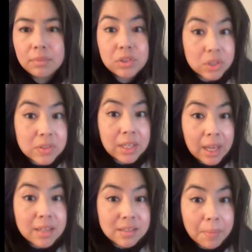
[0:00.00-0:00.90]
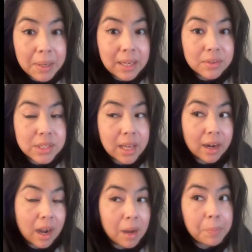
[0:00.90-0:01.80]
Just in case somebody else had a
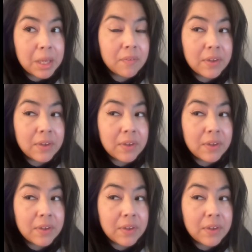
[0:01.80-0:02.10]
copy of